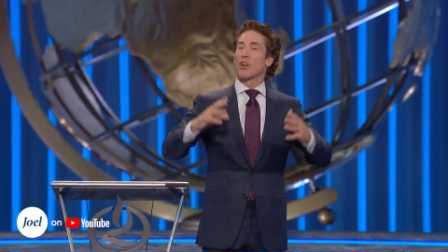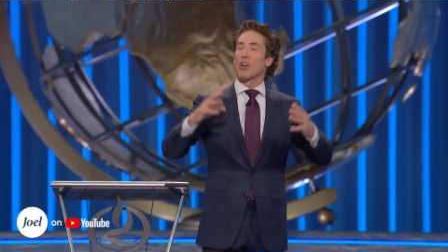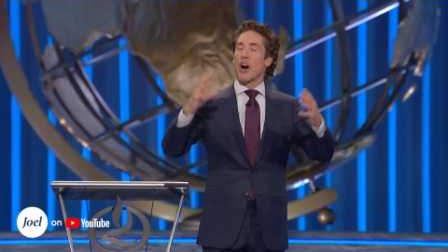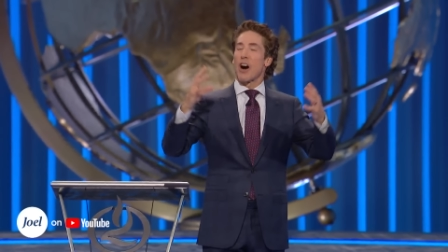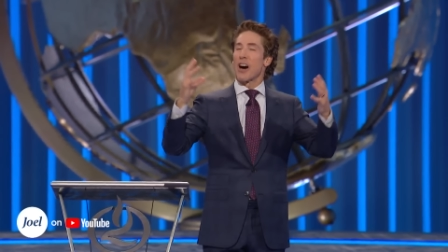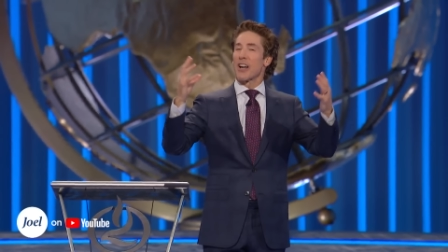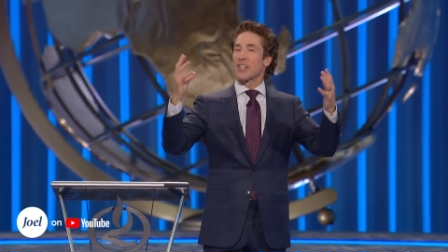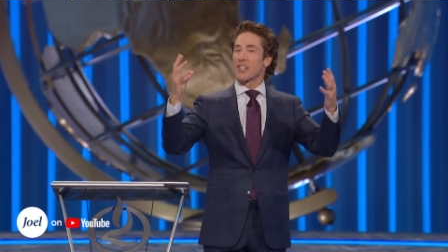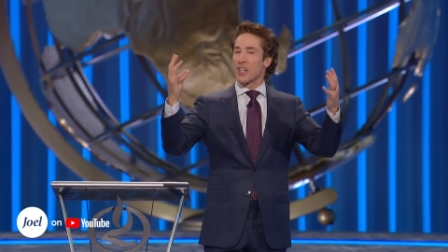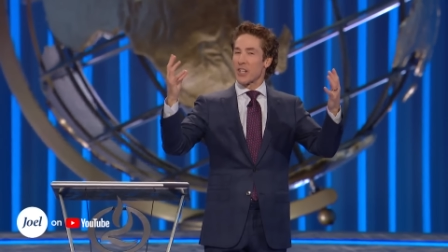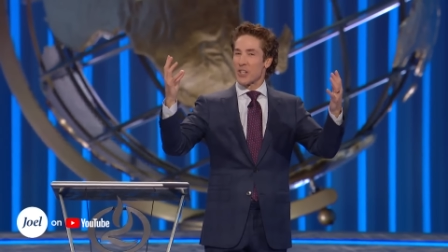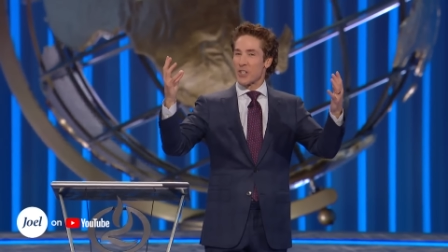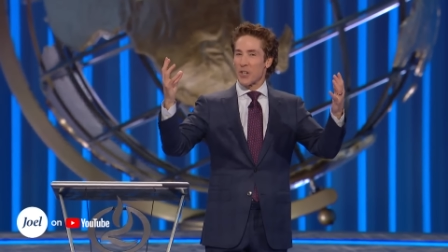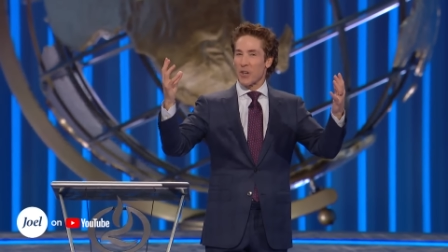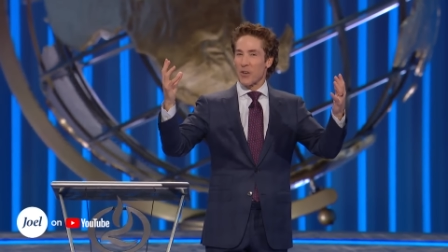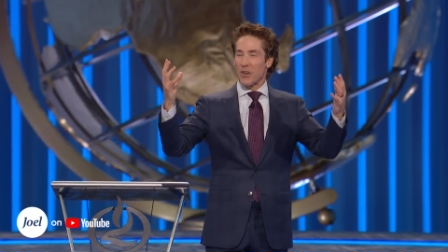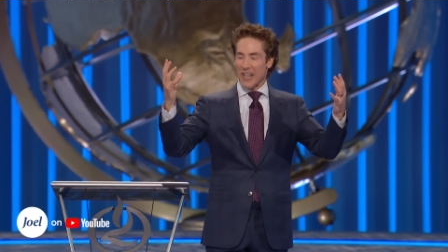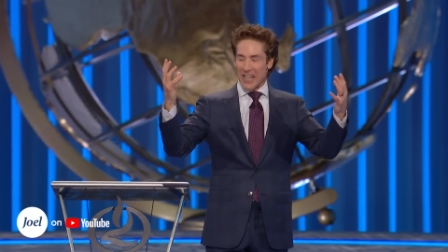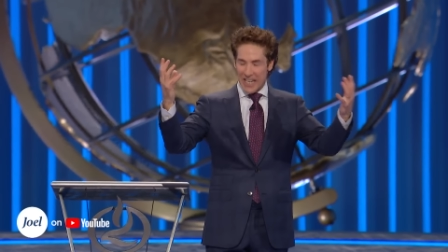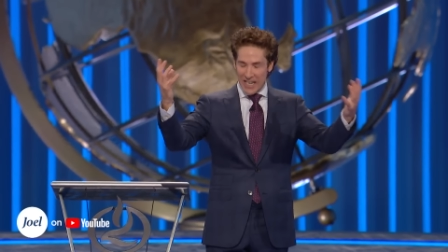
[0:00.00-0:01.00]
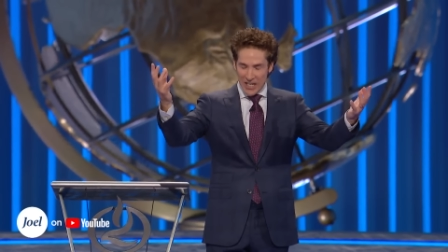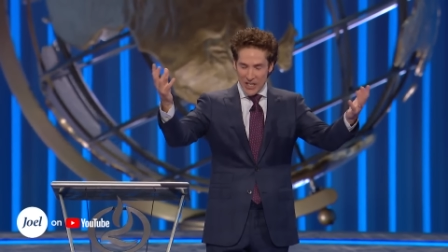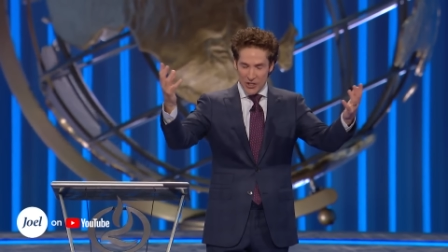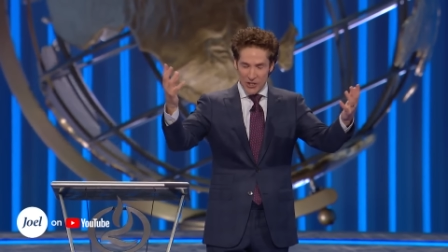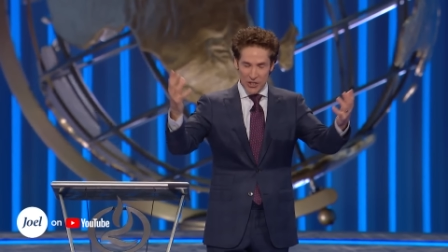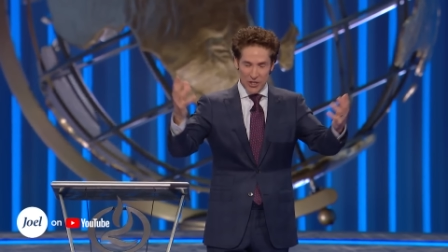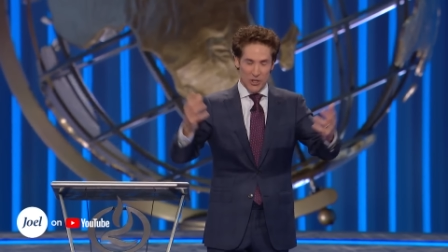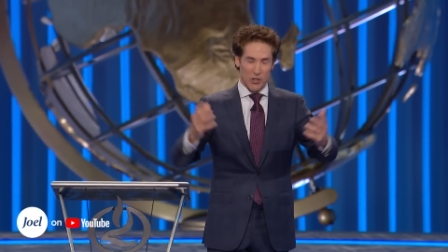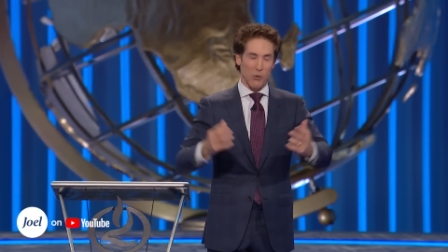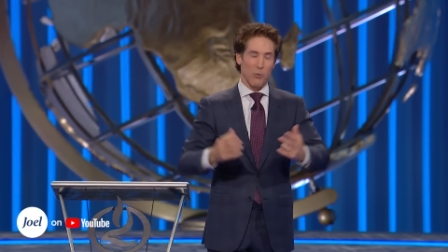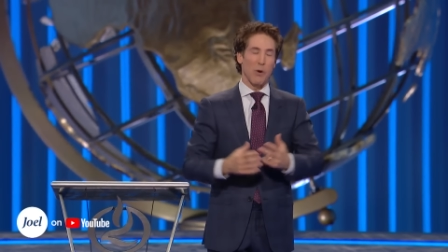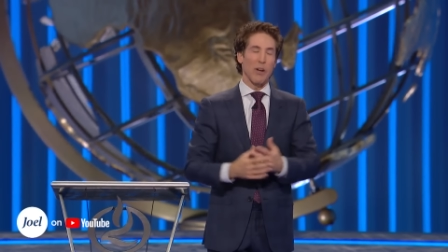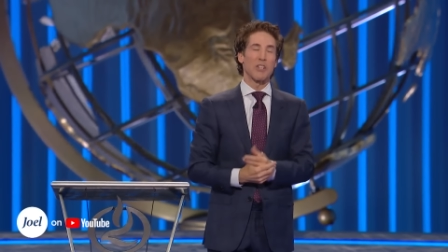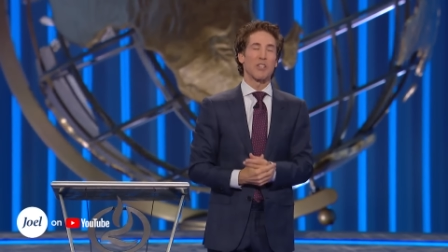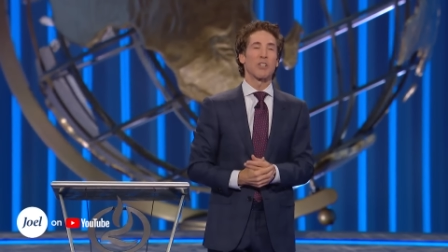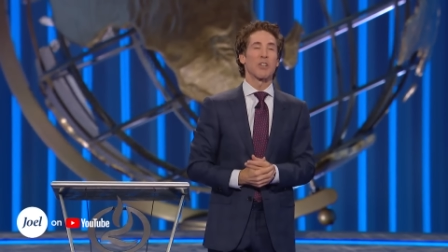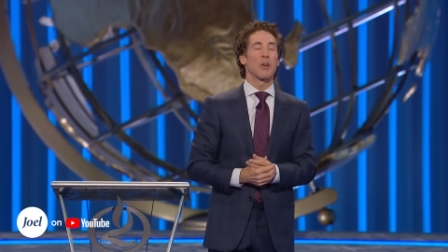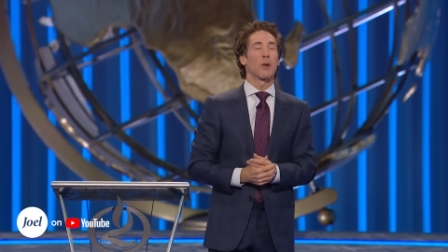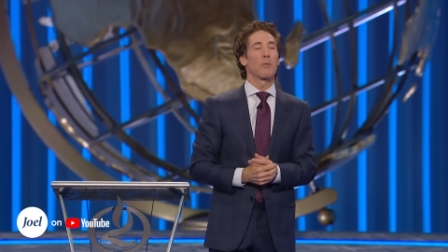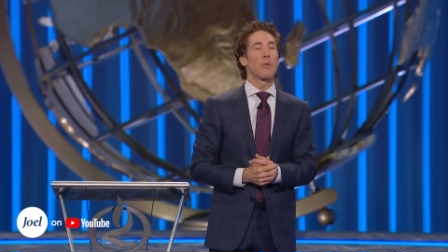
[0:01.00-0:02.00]
God can turn any
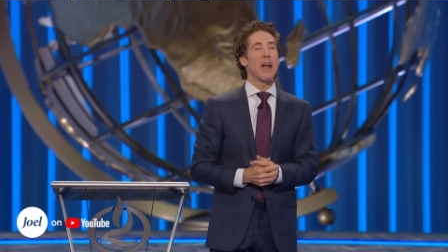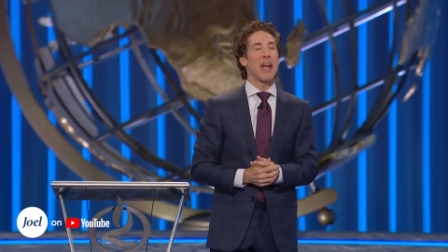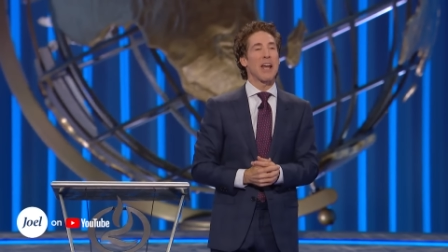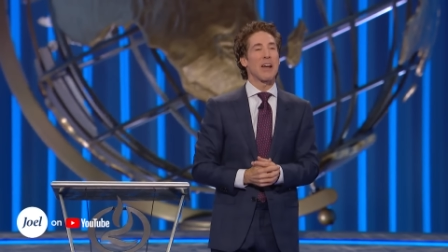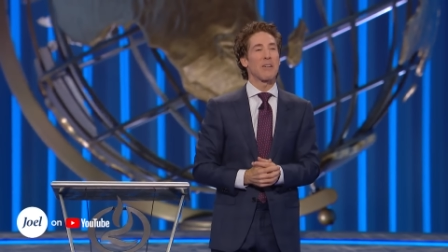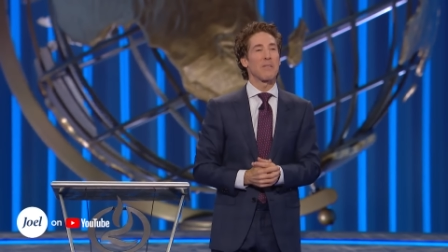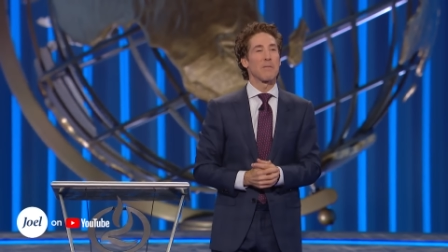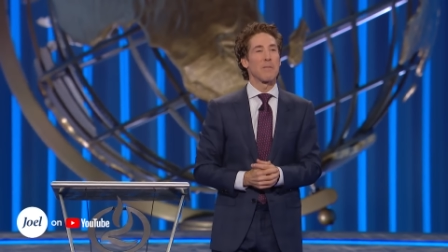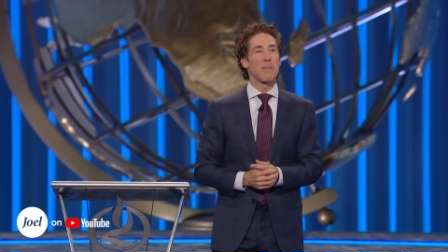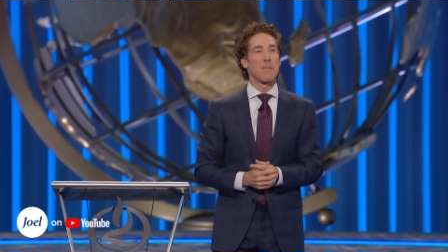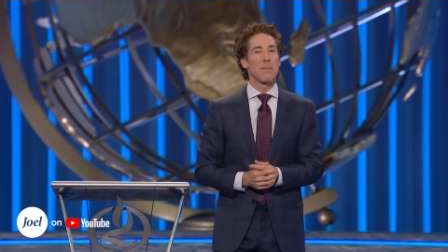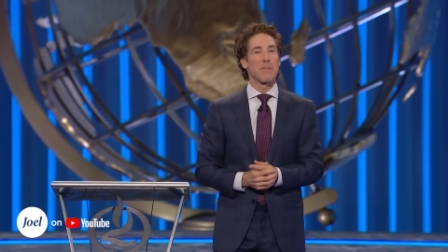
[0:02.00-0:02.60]
situation around.